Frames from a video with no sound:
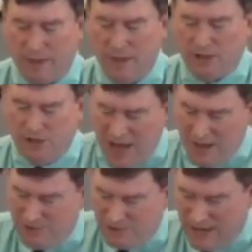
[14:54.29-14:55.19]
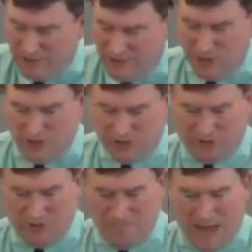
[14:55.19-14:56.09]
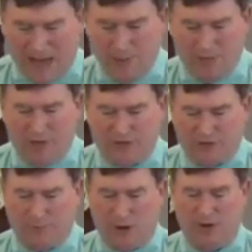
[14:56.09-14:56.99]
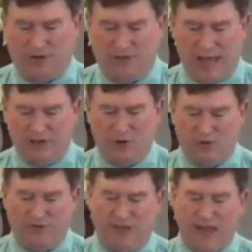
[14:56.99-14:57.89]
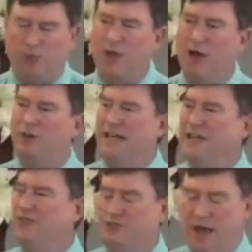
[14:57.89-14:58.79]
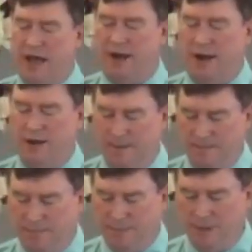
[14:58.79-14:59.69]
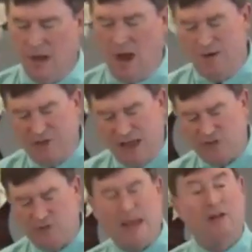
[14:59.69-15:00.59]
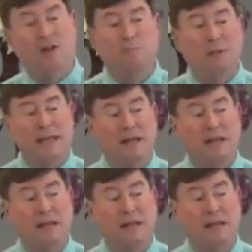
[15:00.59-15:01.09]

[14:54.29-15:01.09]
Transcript: James says that just as the body without the spirit is dead, so is faith without deeds dead. Our faith is made complete